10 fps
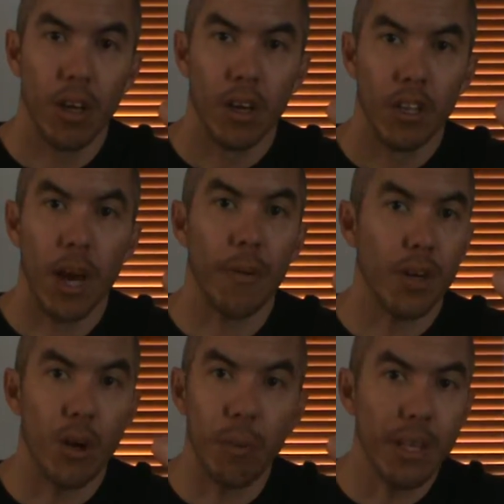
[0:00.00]
That way
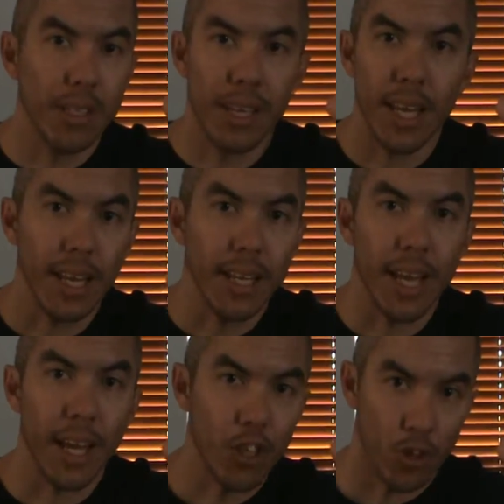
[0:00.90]
nobody's in any
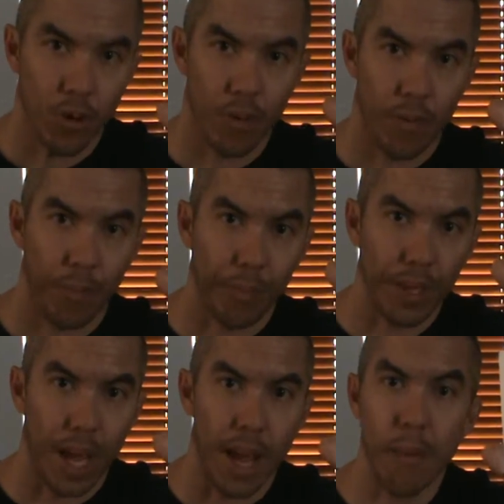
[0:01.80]
danger,
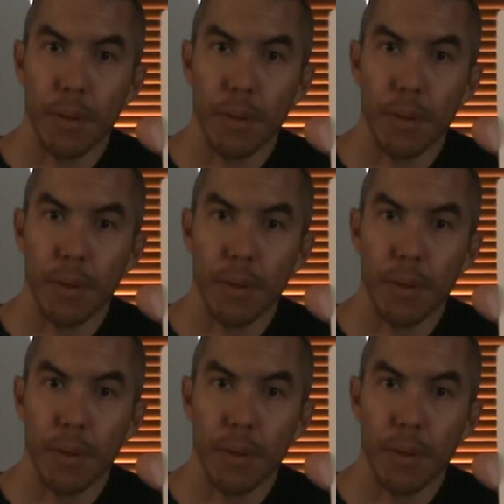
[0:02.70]
okay?